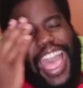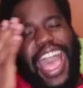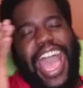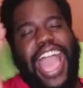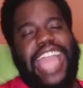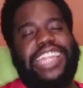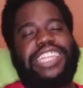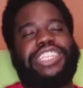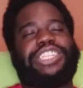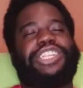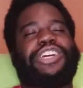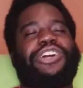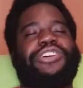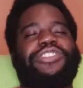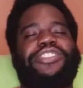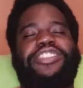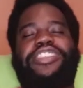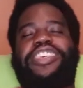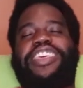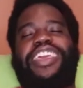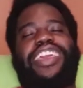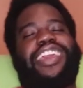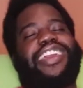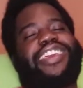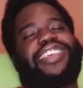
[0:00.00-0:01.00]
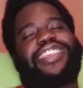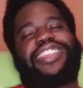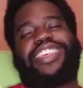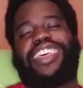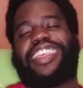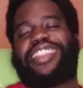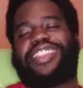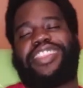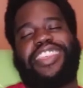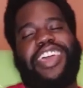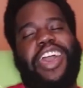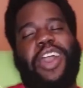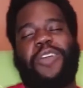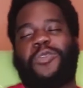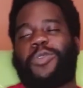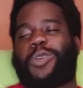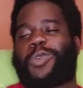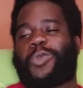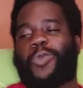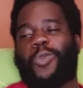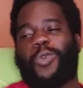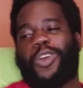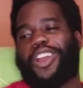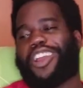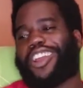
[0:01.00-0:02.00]
I don't think that
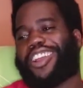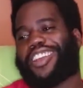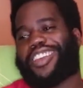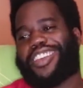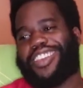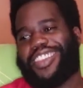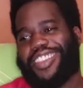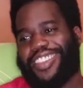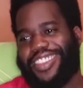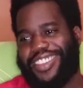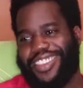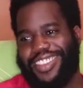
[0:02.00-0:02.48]
would work.